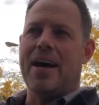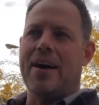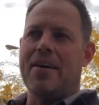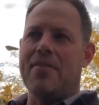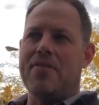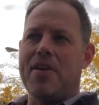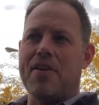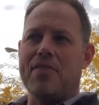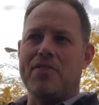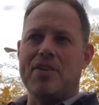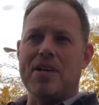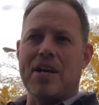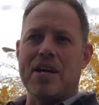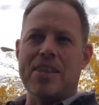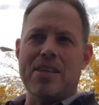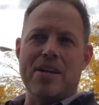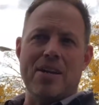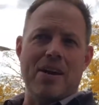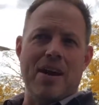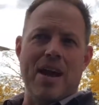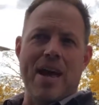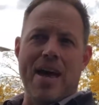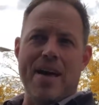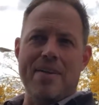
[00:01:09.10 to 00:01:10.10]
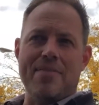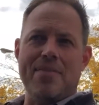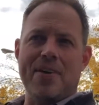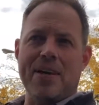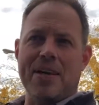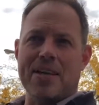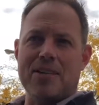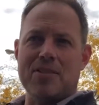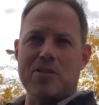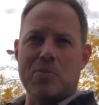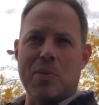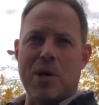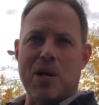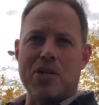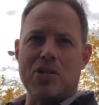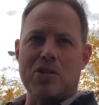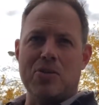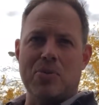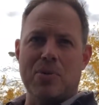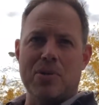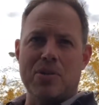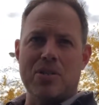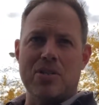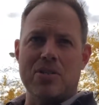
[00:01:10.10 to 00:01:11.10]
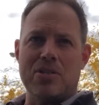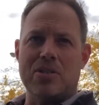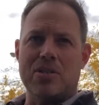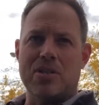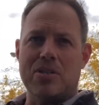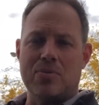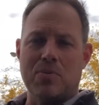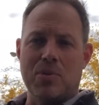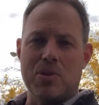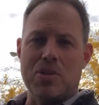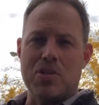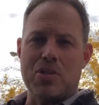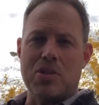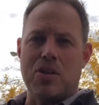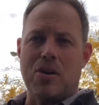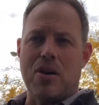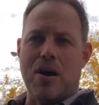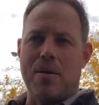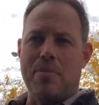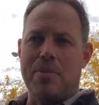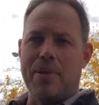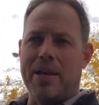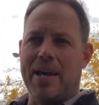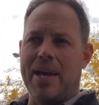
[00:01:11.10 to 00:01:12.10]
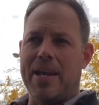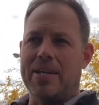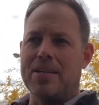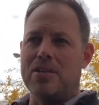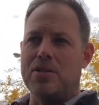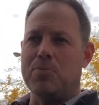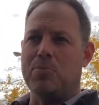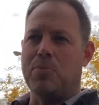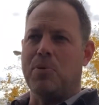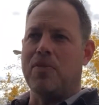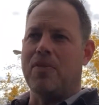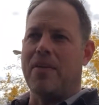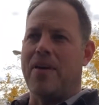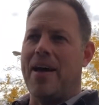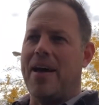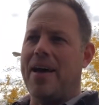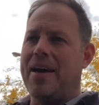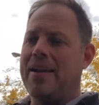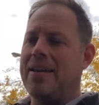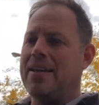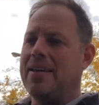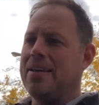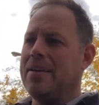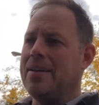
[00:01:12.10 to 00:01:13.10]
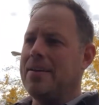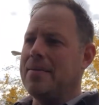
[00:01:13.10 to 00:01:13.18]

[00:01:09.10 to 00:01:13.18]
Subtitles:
They've done their AMVIC inspection, which they're obligated to provide.